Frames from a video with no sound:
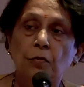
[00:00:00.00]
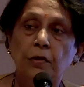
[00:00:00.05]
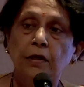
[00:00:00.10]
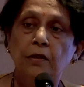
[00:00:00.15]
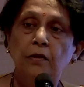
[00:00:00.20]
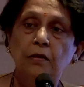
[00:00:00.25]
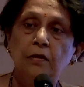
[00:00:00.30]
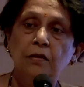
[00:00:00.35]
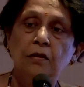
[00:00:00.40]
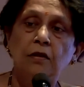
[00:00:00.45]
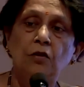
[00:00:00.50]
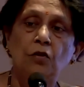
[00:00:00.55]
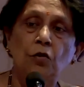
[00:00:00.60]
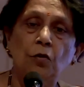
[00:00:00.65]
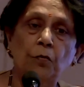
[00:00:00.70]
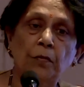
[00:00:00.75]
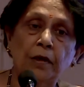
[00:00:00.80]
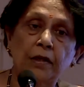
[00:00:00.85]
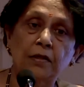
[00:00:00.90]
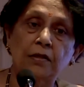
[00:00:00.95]
Turner
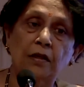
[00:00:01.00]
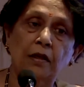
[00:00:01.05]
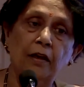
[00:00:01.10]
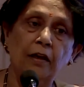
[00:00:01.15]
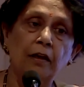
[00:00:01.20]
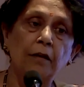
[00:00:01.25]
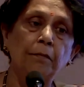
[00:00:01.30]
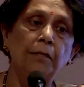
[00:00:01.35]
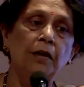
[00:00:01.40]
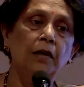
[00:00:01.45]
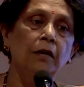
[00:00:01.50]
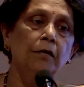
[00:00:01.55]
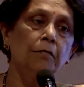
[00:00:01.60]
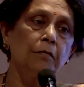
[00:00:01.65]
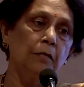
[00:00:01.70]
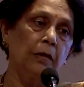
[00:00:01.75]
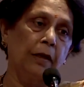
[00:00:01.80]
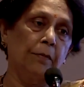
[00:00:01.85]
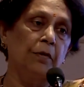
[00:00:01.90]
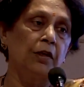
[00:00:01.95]
syndrome has again
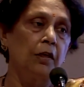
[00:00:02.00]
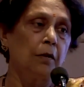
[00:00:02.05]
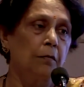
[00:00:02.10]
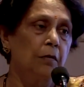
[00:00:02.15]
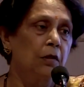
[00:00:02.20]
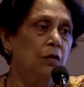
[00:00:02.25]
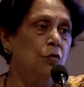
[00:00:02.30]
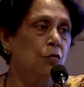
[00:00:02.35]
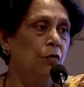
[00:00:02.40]
become amenable to